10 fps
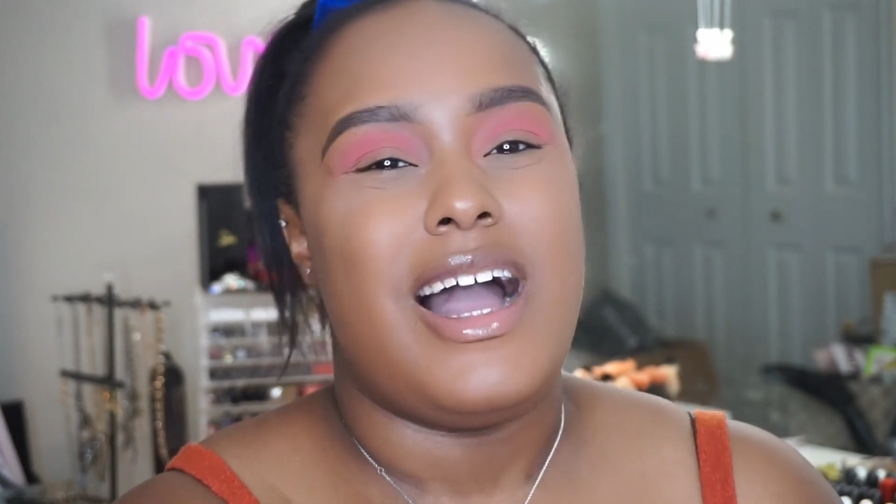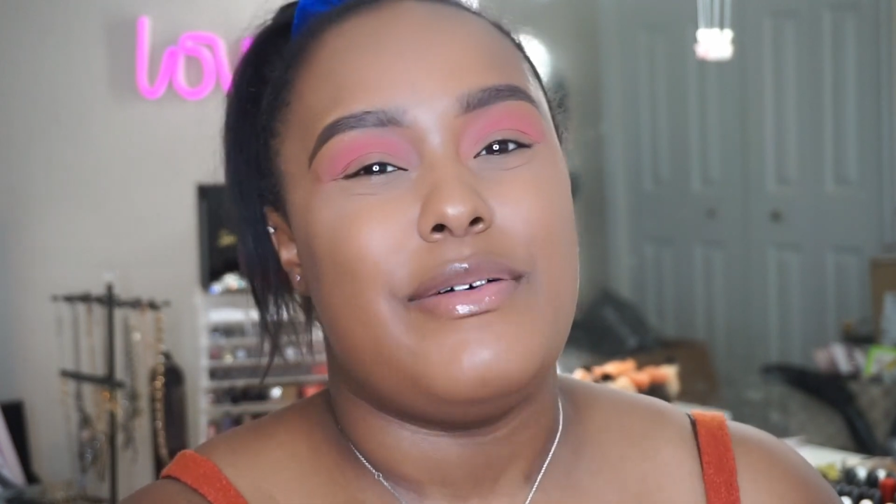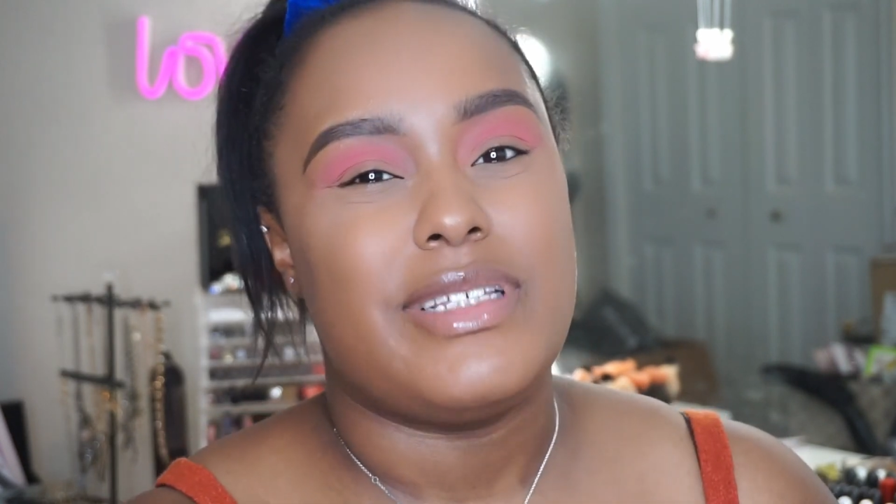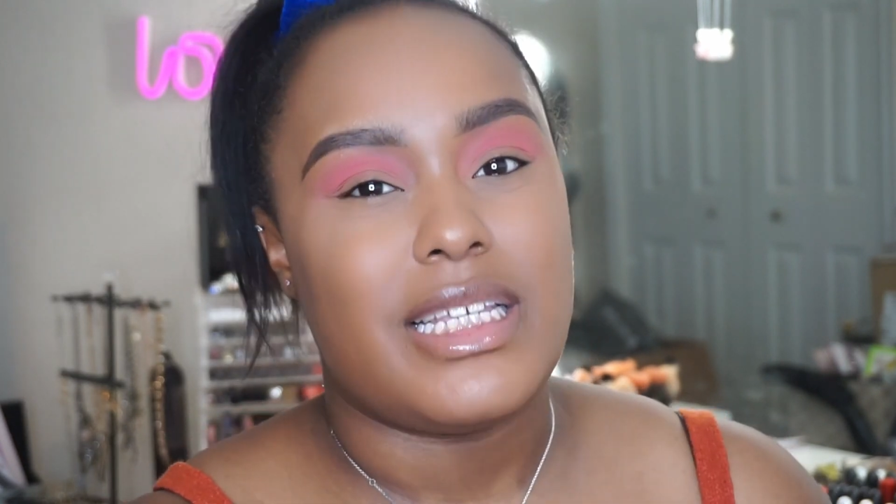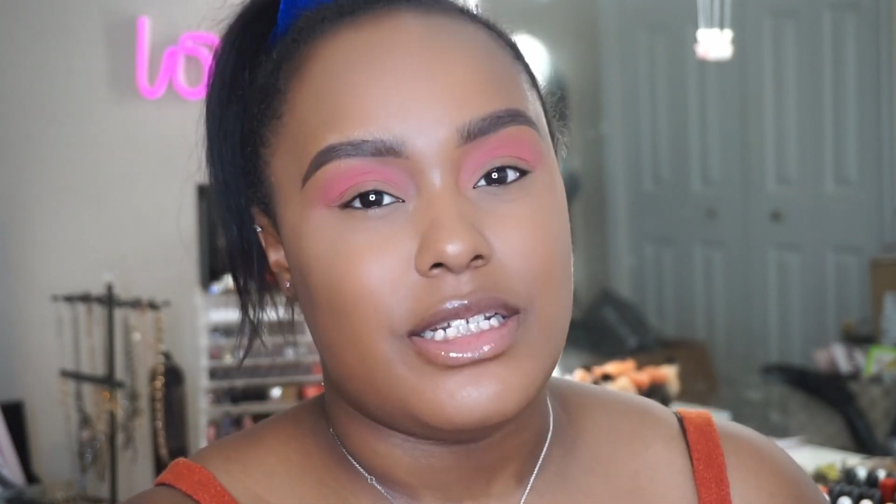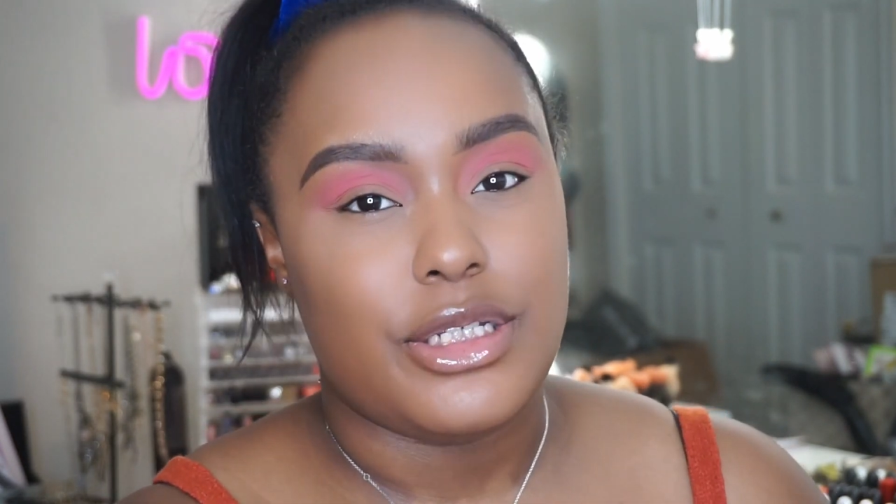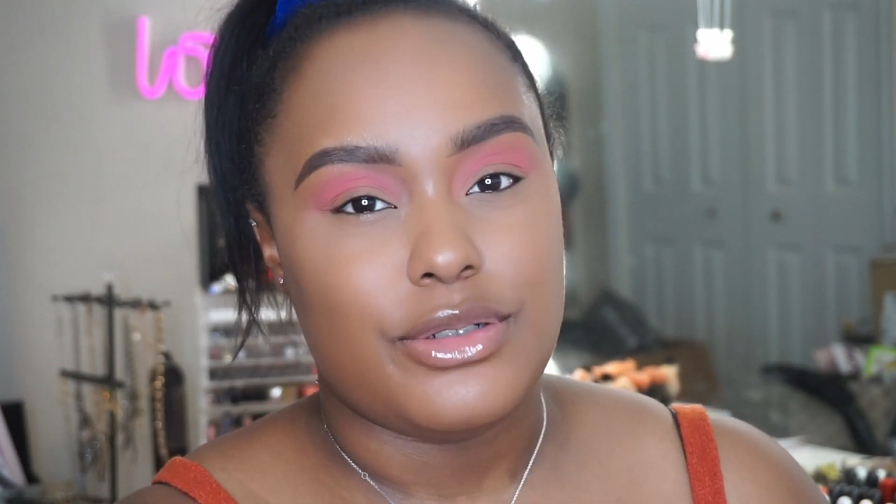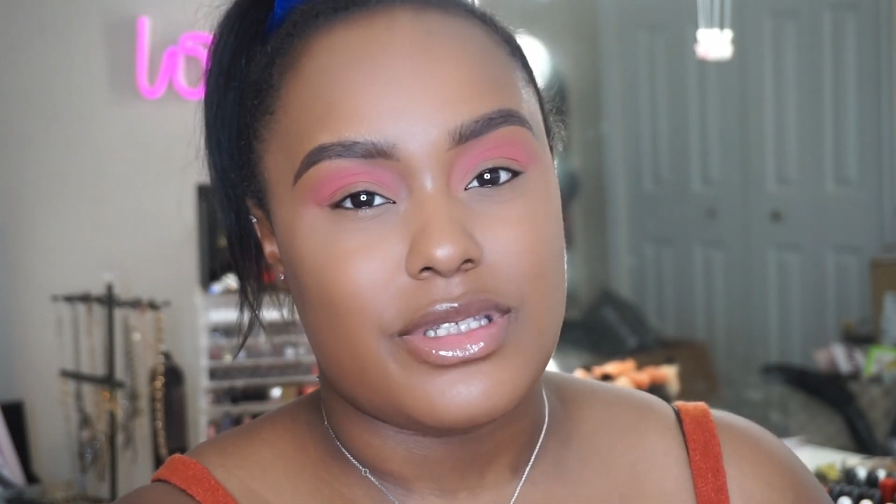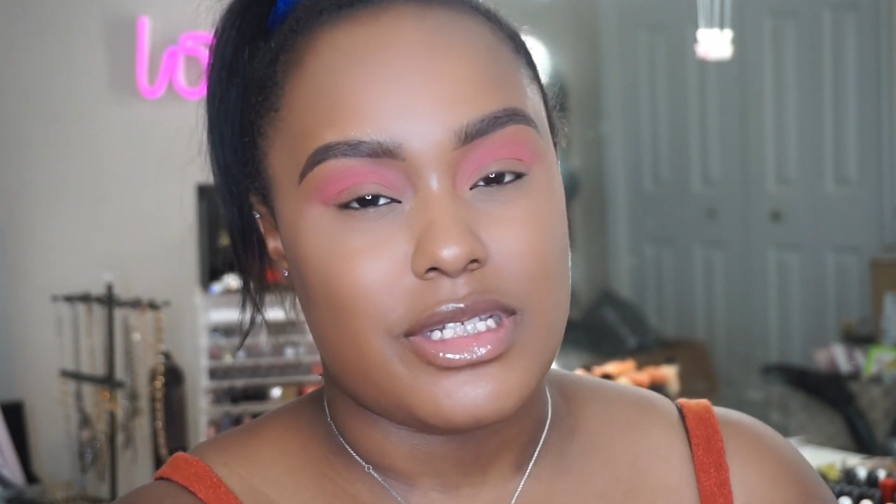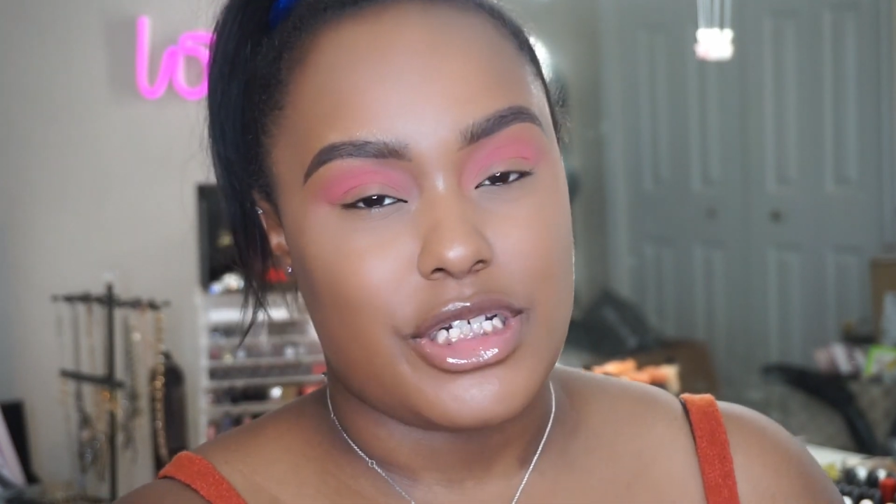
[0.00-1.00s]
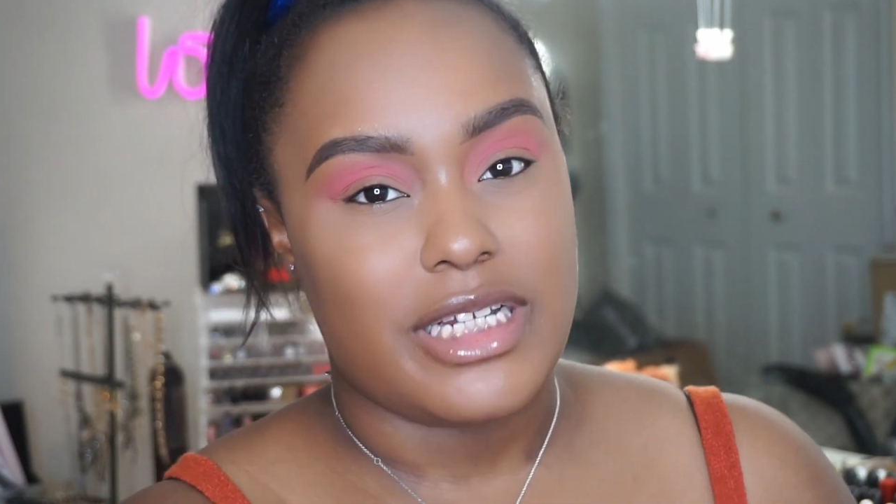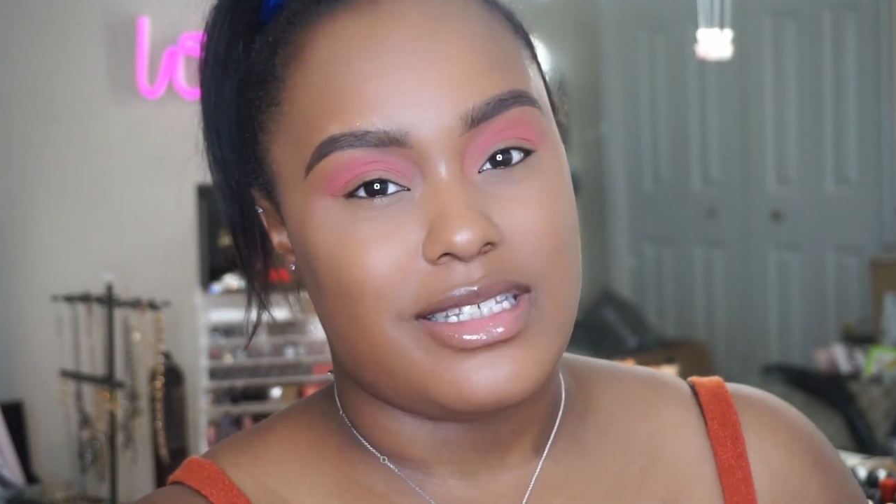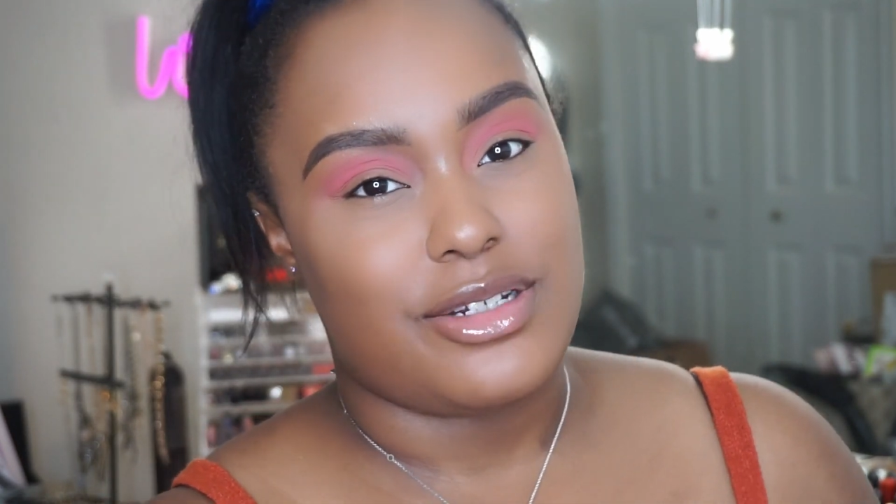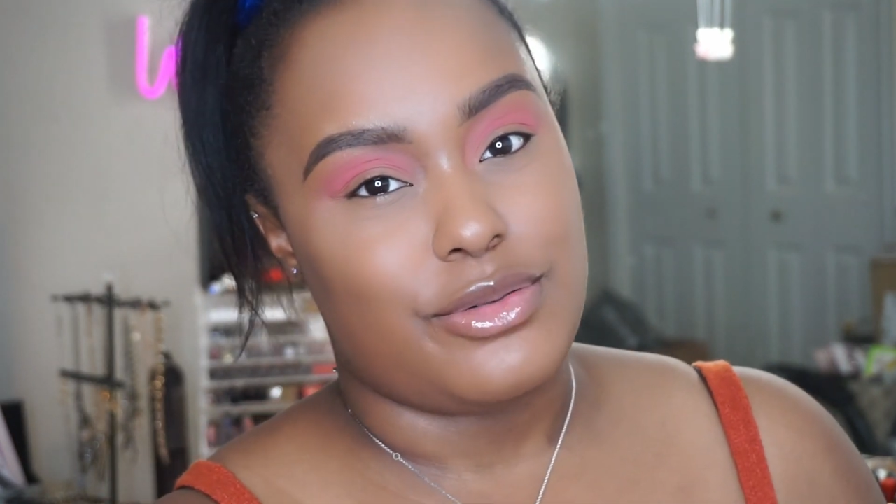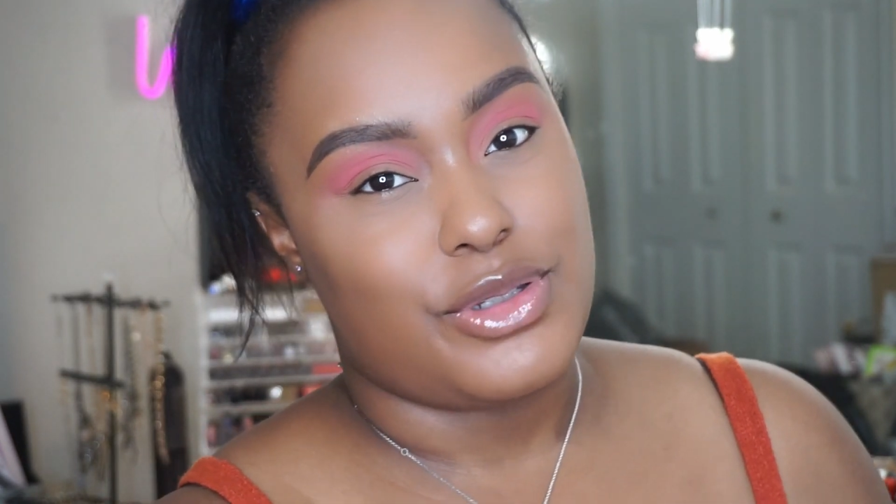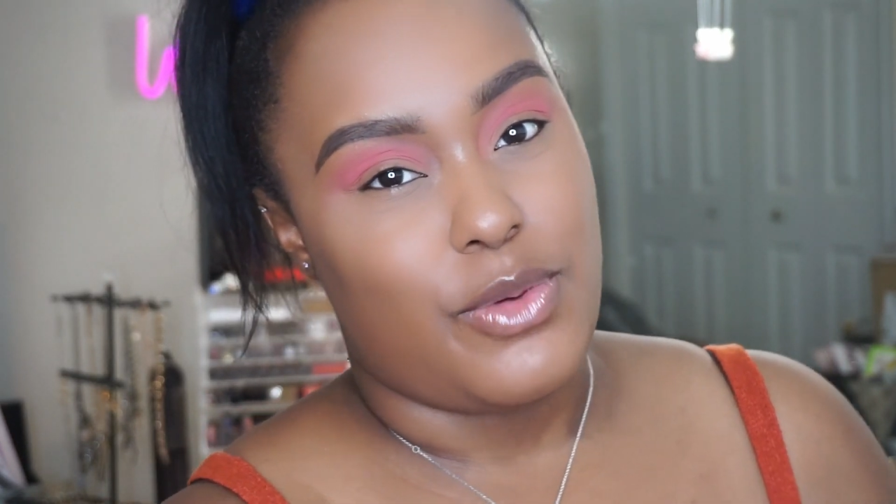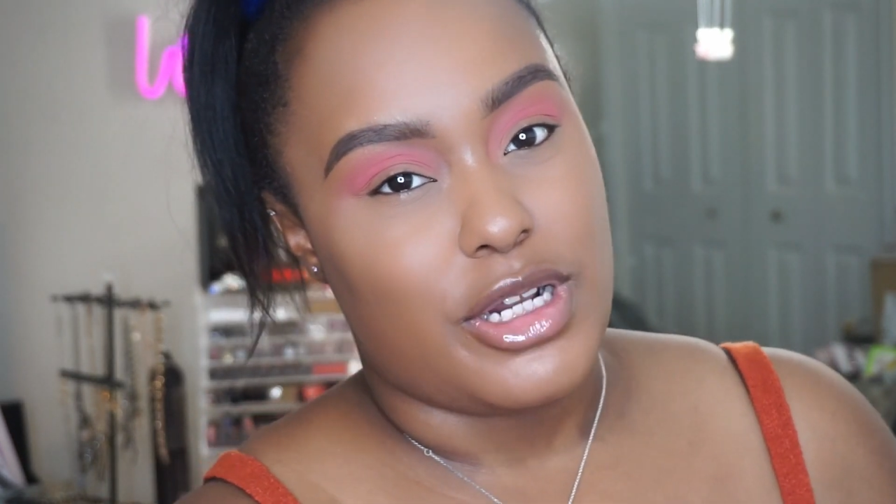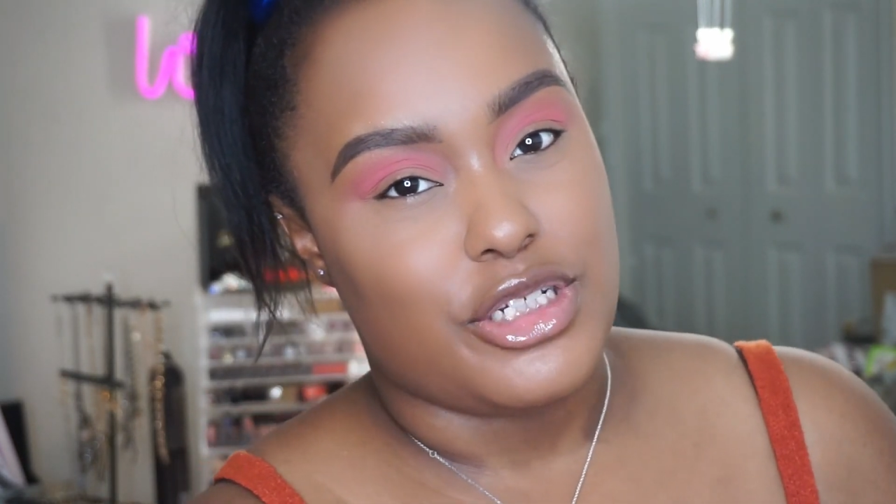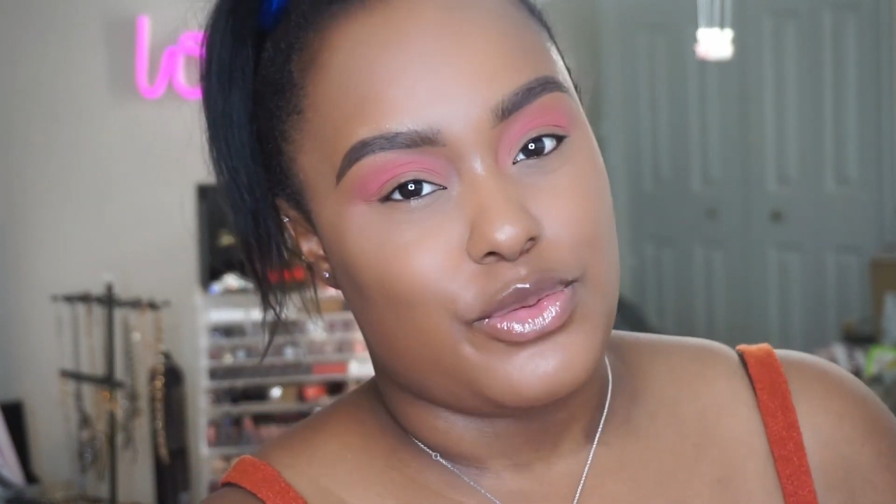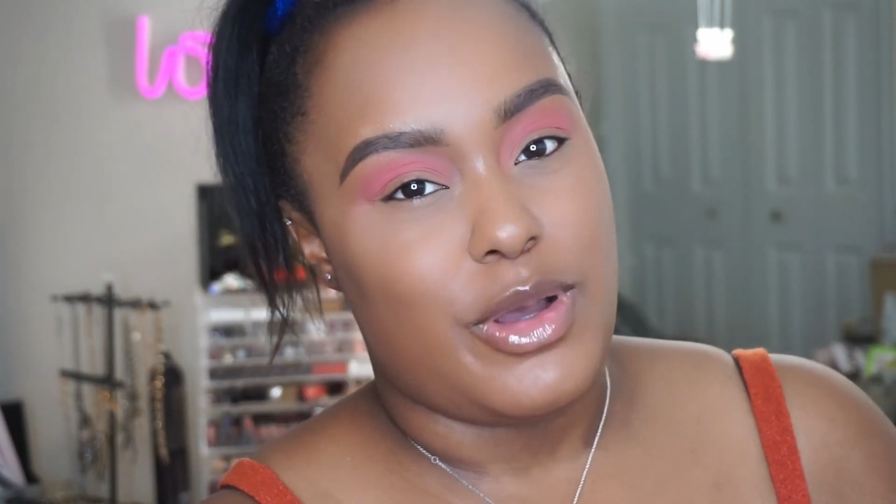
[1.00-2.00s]
I always like to use the shades that don't
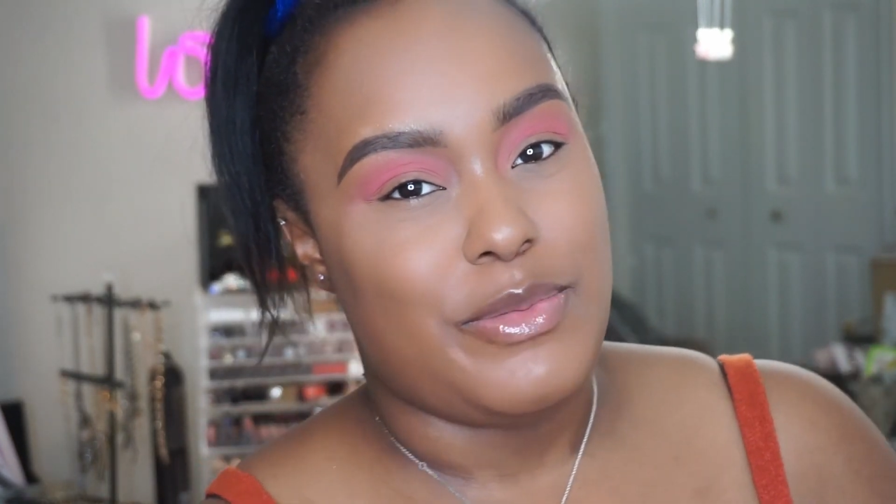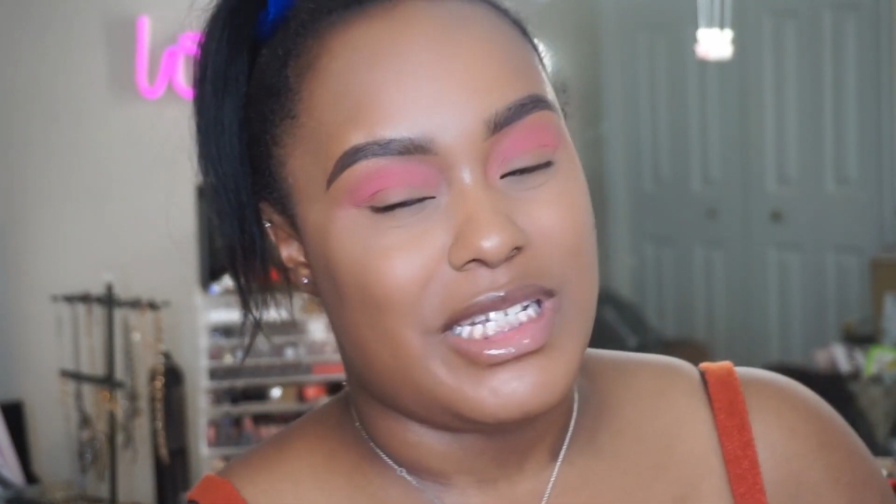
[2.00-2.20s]
swatch as well